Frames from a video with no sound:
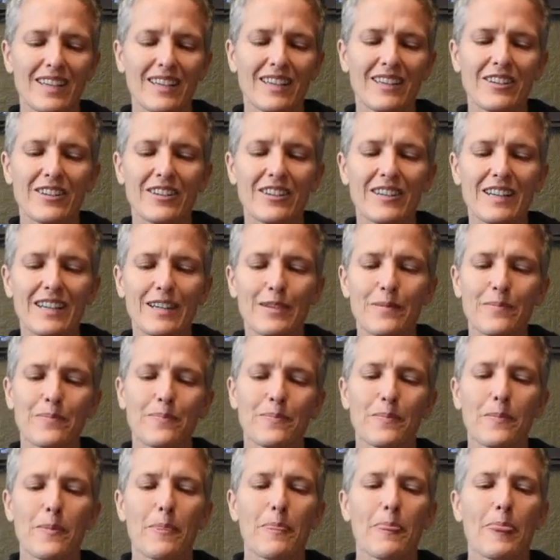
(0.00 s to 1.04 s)
Alright,
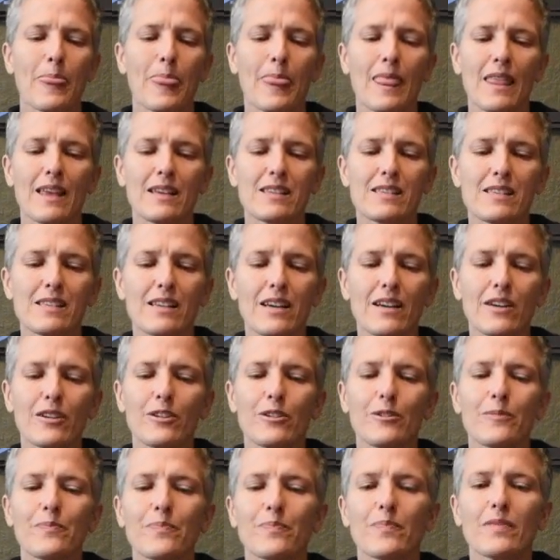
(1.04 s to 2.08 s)

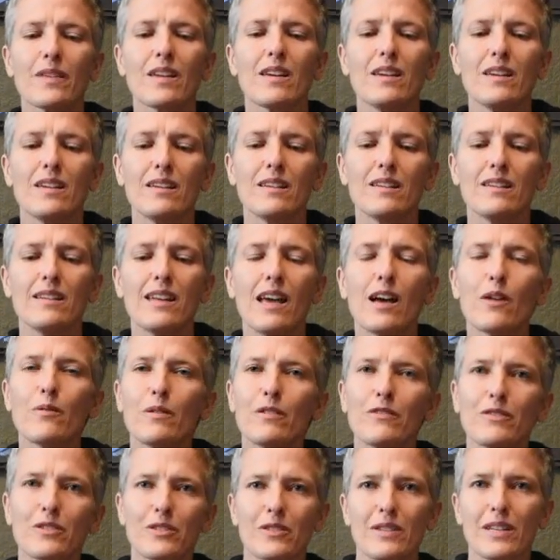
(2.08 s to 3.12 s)
so now
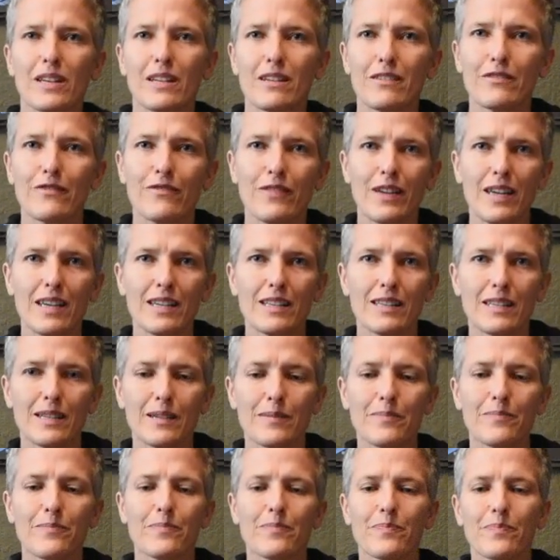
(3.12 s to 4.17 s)
we've learned how to fan
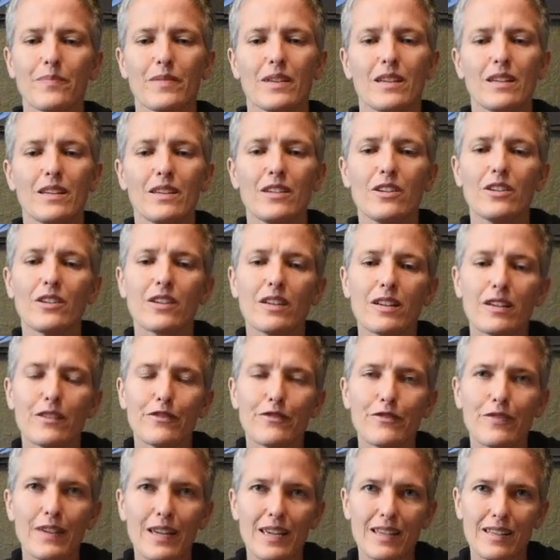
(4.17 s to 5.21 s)
them. You're going to
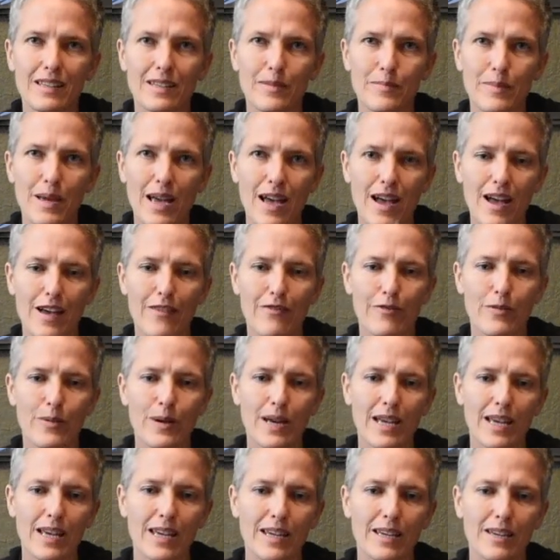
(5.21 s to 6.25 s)
fan them
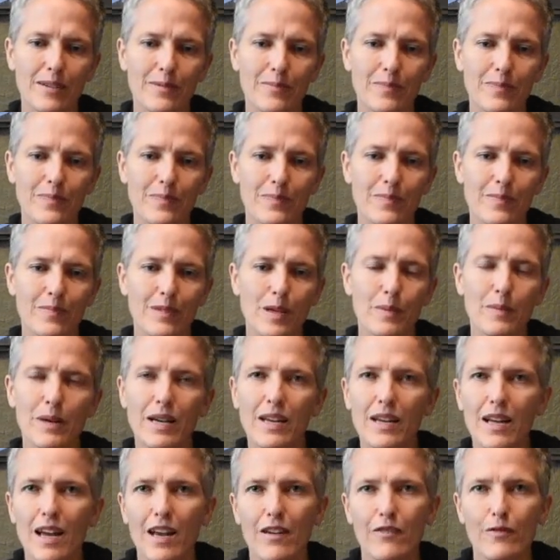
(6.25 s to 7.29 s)
halfway,
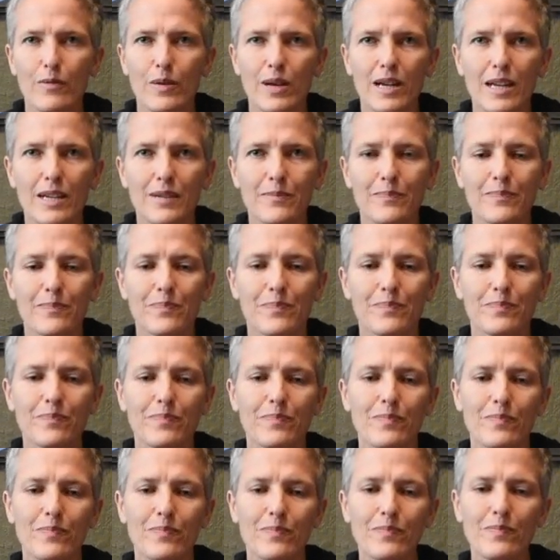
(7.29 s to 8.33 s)
about halfway.
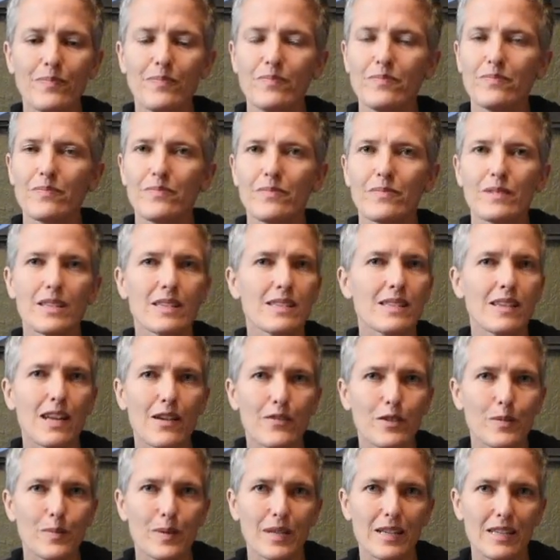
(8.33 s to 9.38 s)
Doesn't have
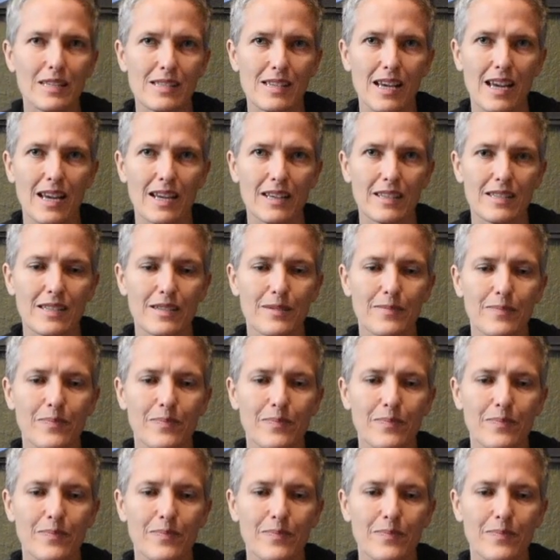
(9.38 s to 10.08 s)
to be exact.